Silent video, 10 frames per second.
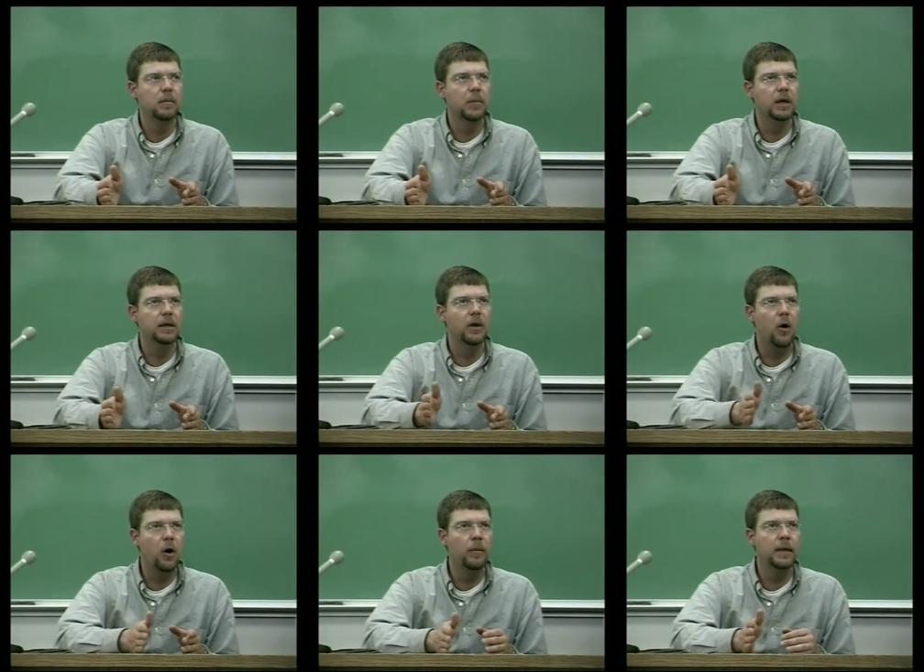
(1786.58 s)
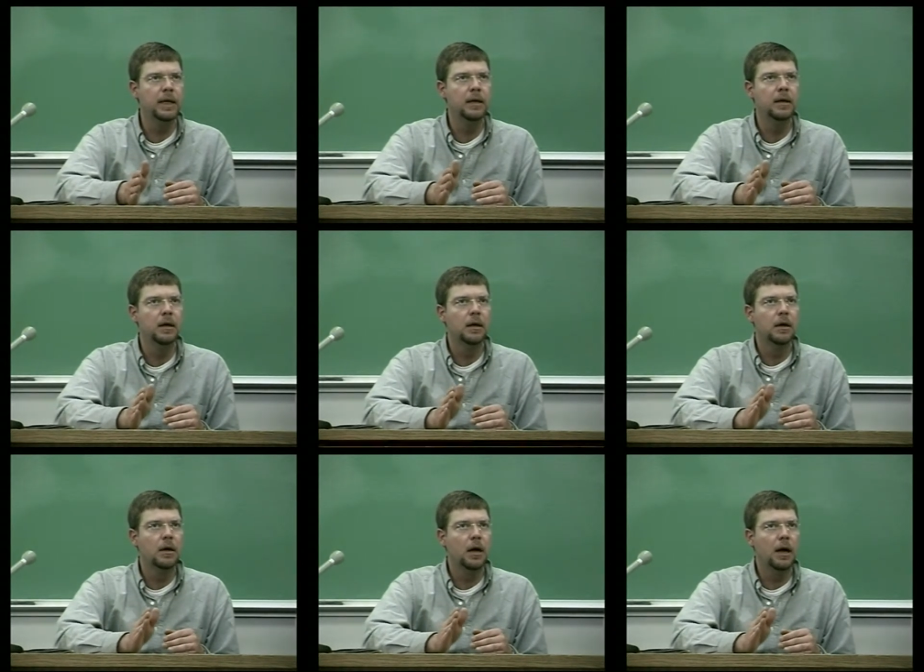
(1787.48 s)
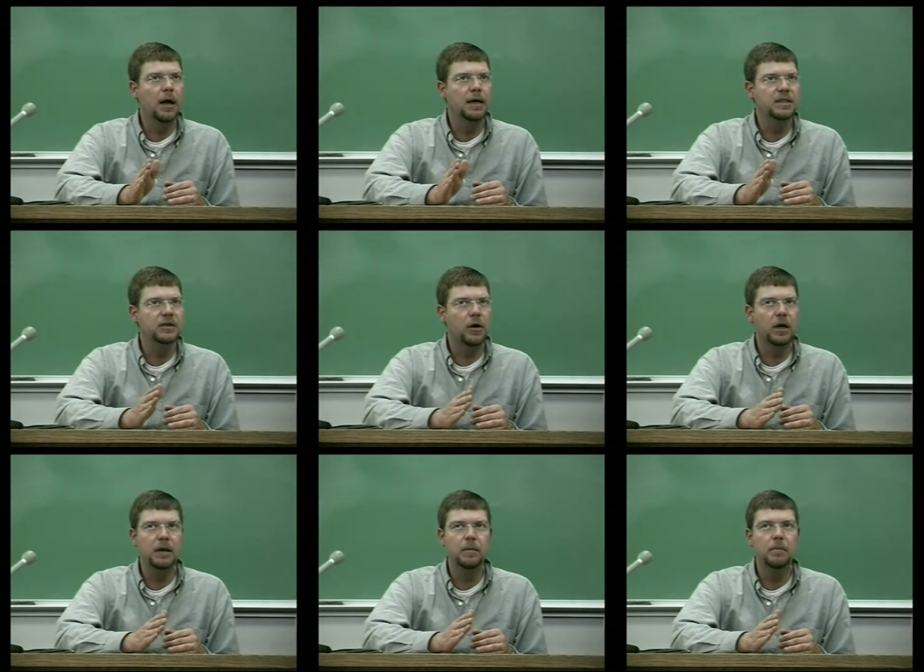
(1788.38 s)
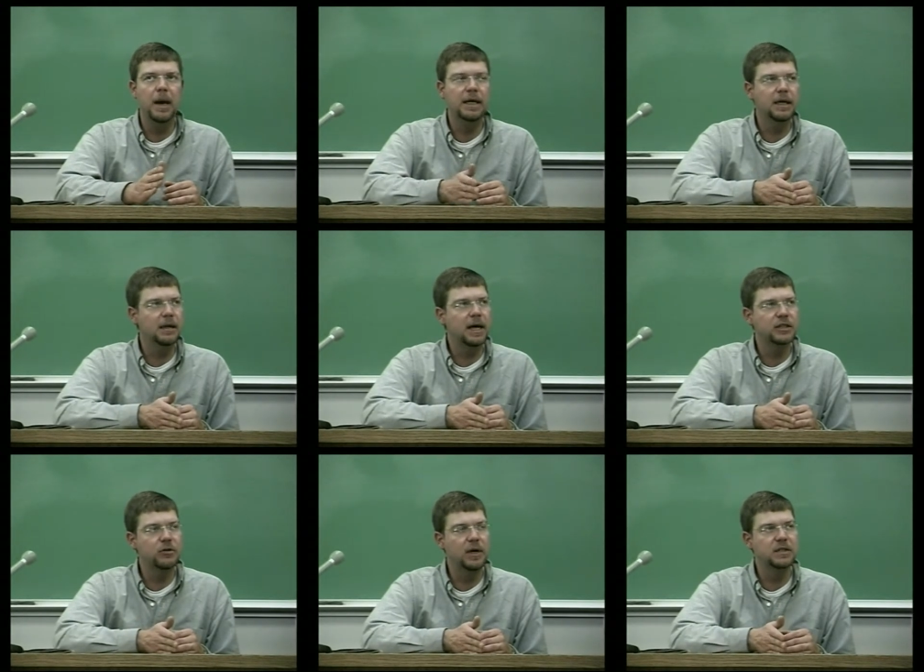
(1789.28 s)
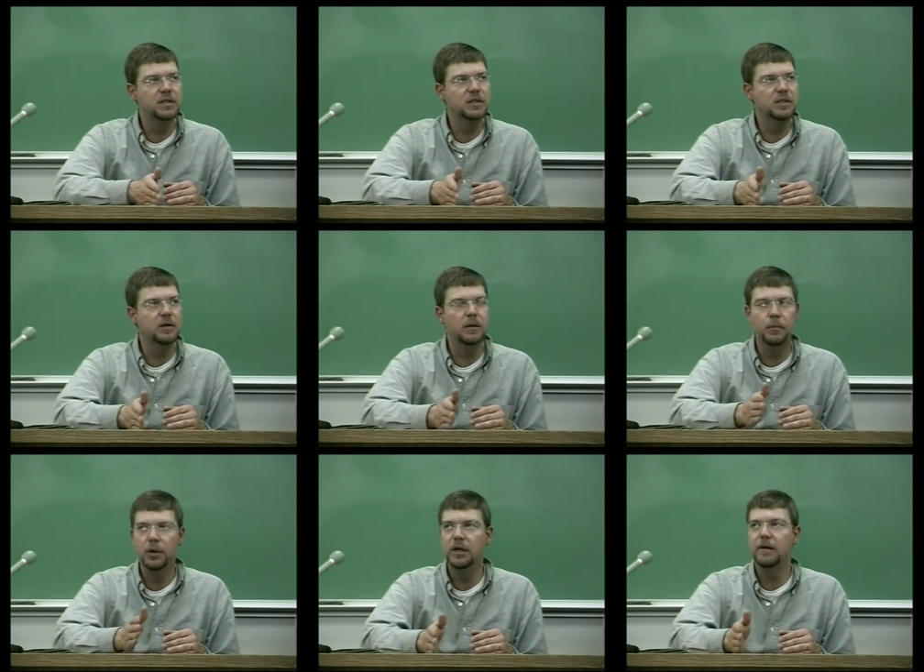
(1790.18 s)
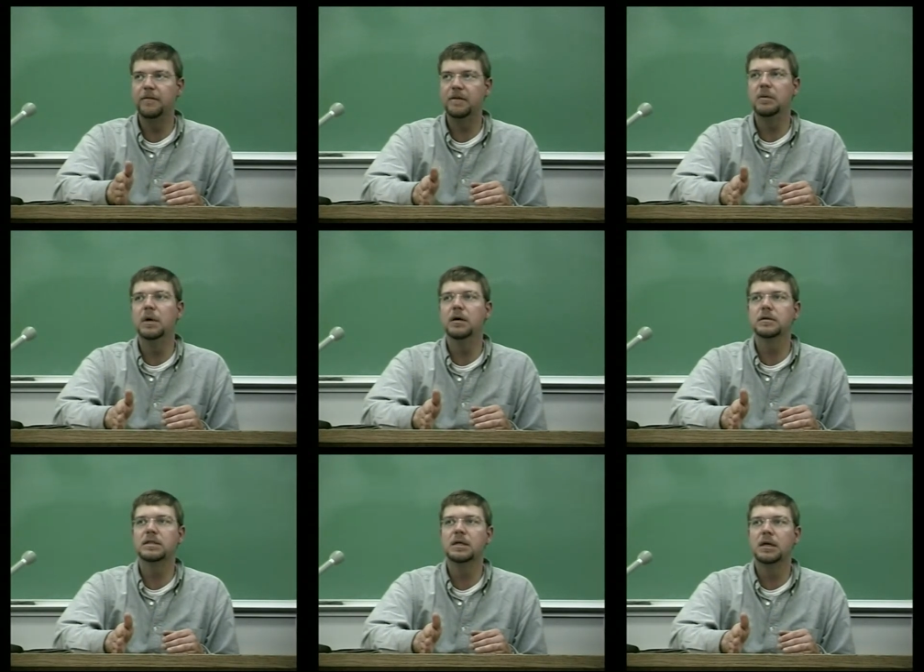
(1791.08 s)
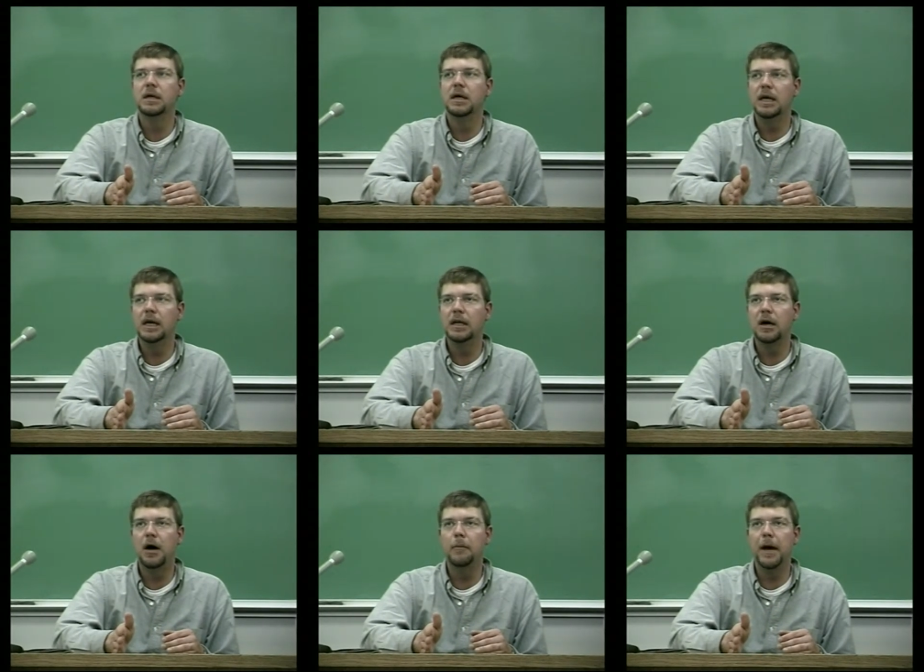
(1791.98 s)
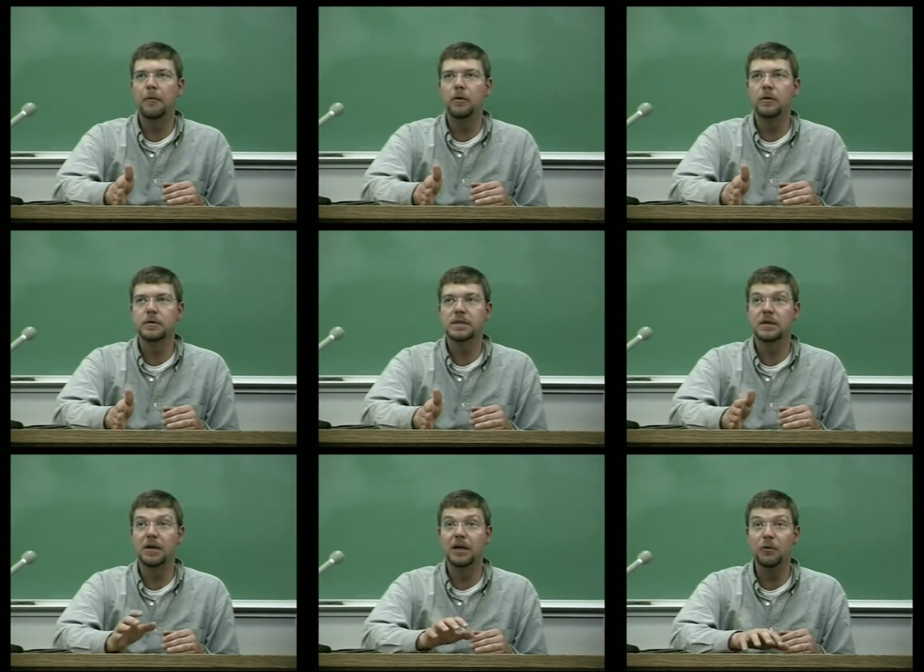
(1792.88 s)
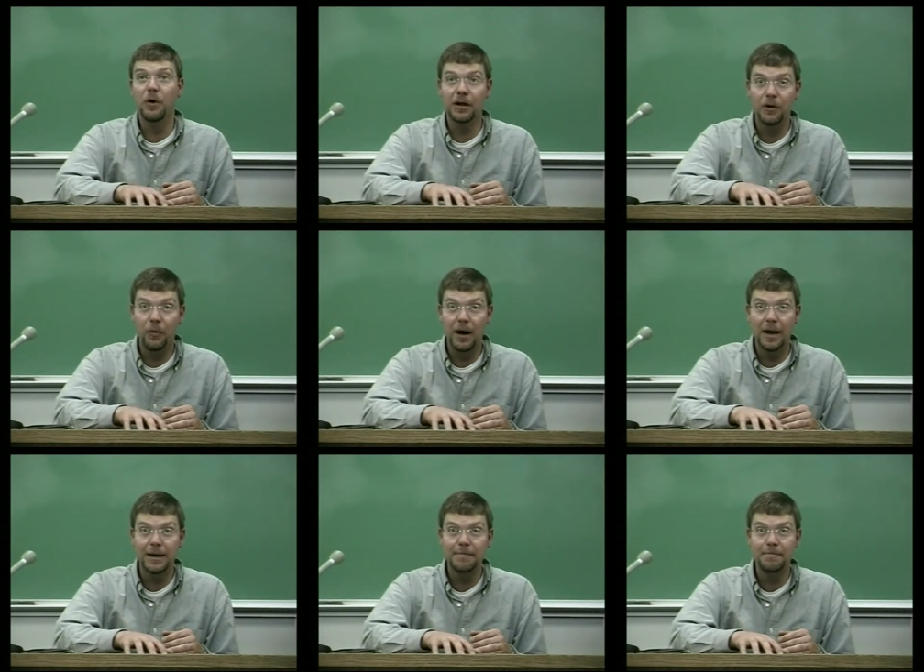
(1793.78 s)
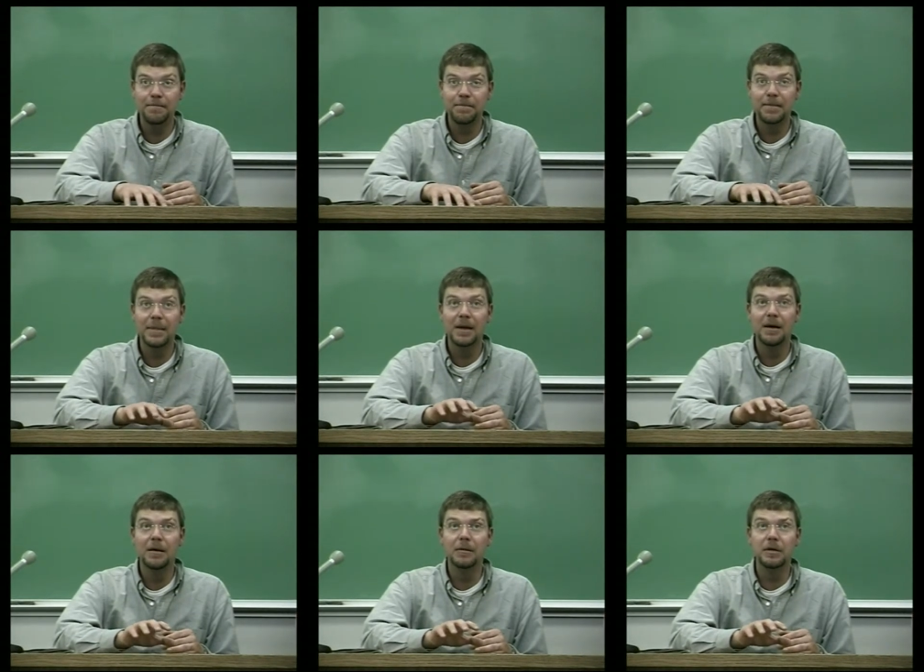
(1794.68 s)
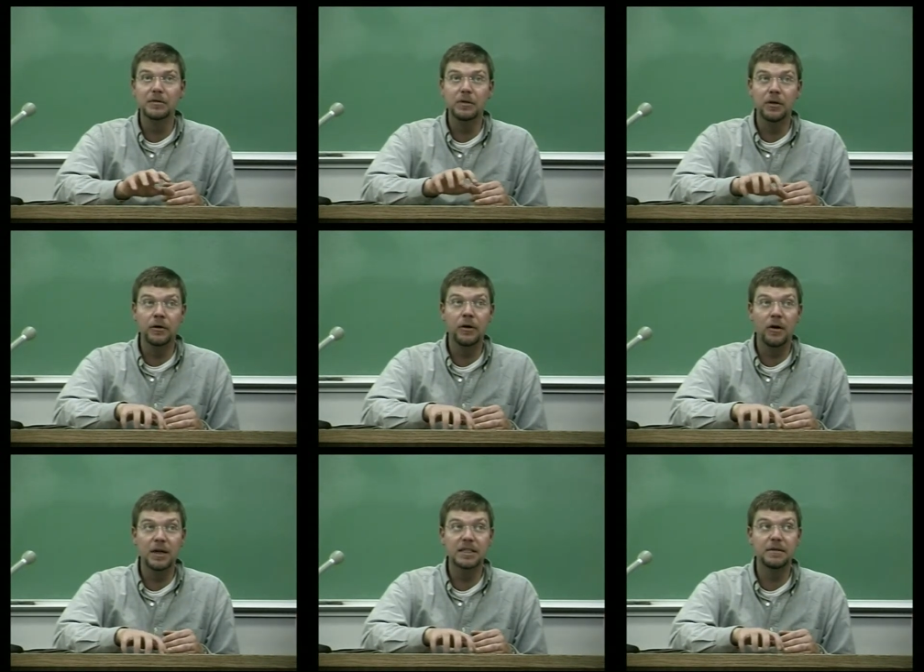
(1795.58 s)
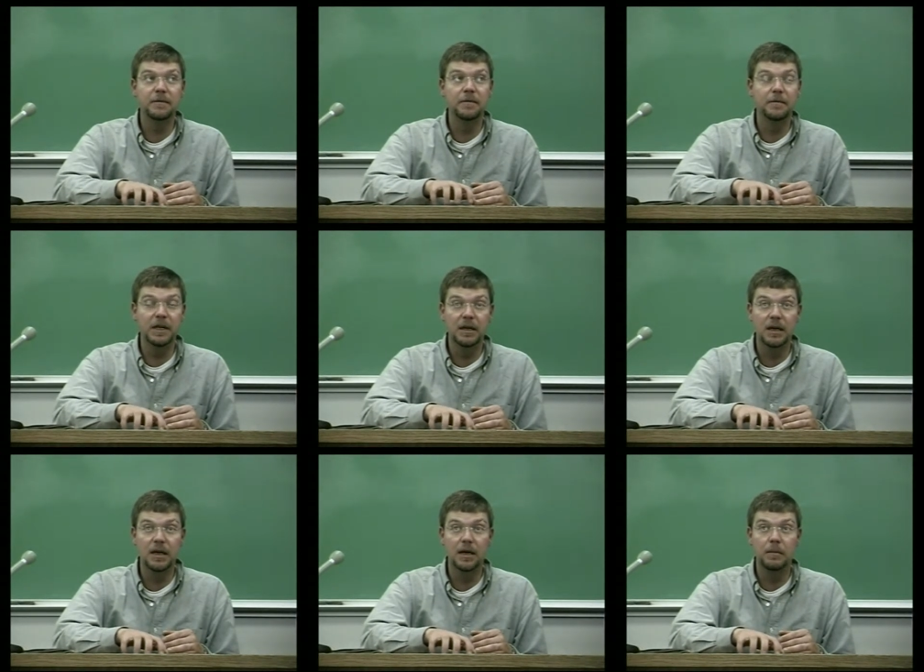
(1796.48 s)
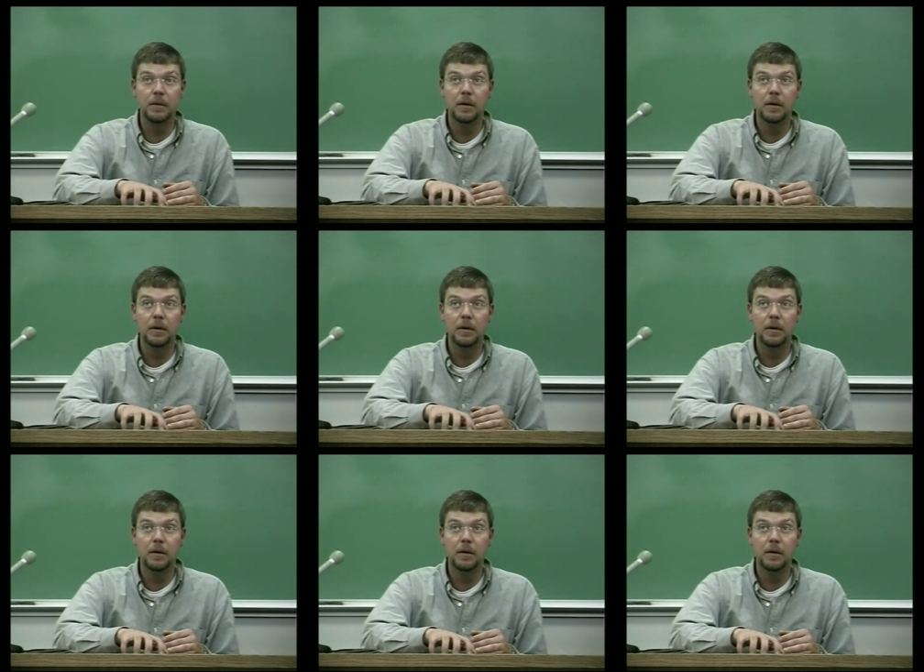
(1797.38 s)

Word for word: but the Army uh, is already making that transition to putting females in combat roles. And you want to know why? Because we learned our lesson from Vietnam.